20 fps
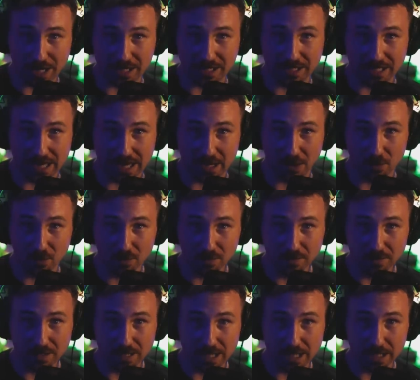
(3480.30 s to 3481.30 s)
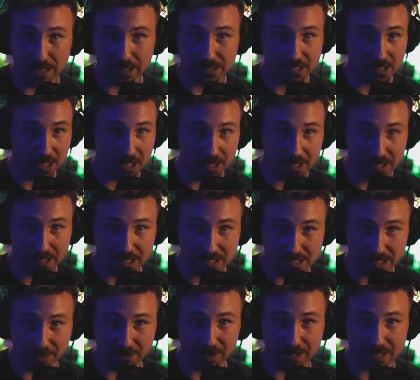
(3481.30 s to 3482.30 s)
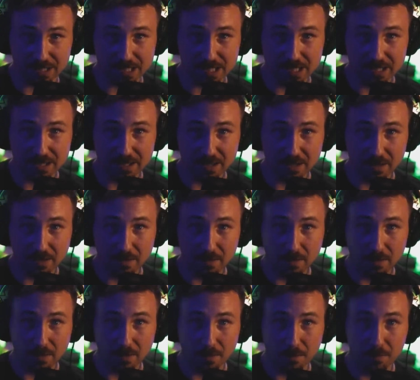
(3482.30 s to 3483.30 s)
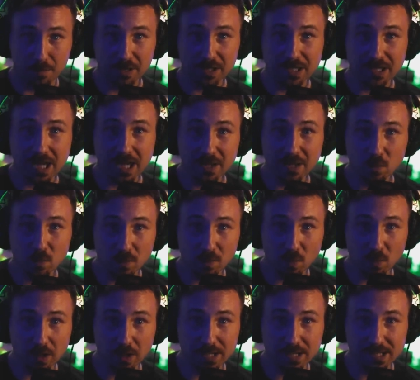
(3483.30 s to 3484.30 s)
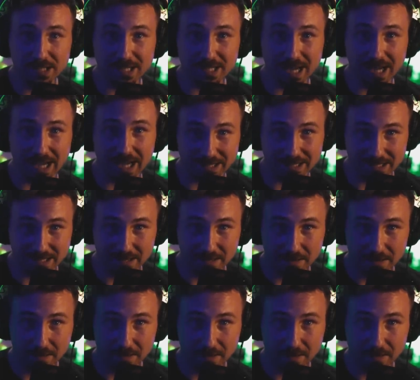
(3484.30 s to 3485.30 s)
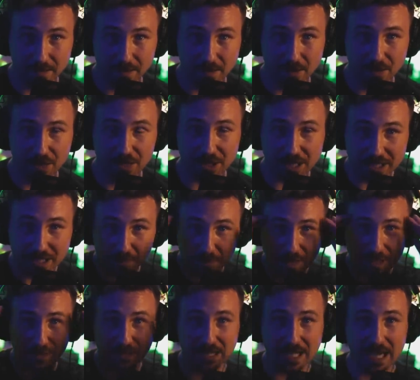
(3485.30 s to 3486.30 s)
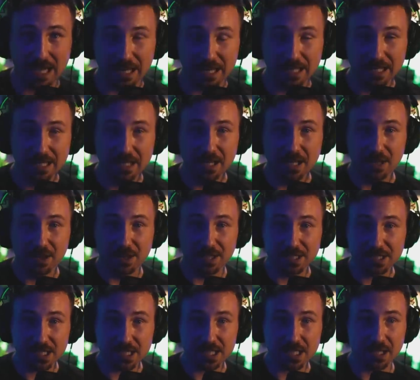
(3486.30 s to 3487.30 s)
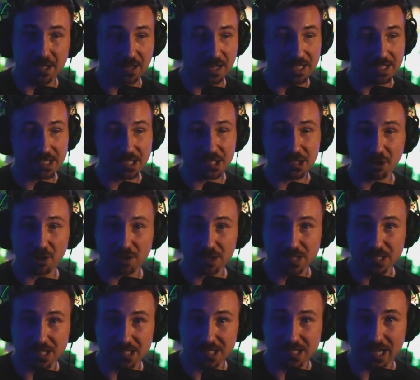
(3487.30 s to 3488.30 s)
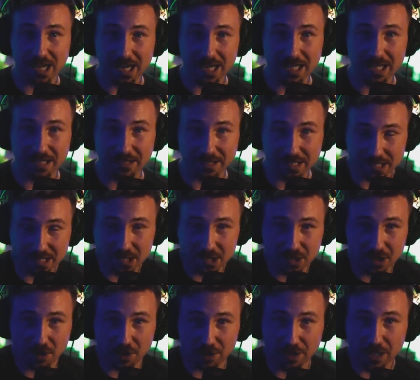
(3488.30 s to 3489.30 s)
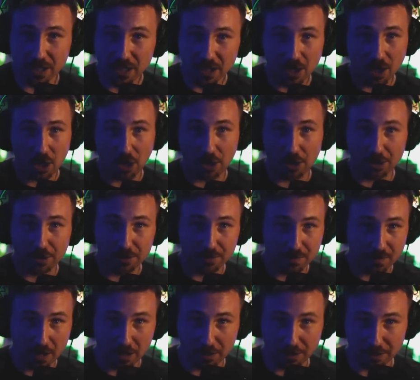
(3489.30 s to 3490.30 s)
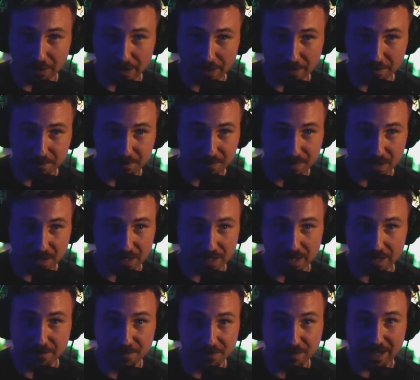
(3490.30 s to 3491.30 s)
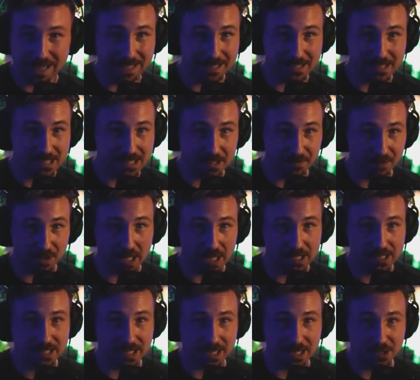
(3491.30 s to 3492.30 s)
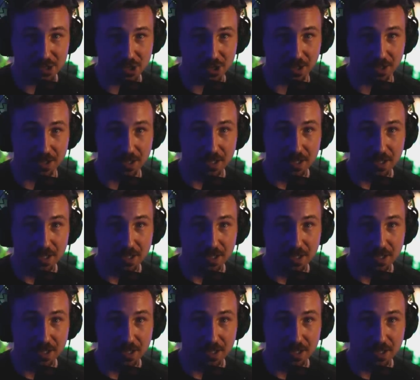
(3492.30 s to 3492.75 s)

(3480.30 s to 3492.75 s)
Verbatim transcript: now in a ton of these areas, but 911 is not. Think about that. This is this is our society, and this is our our our uh, advanced civilization,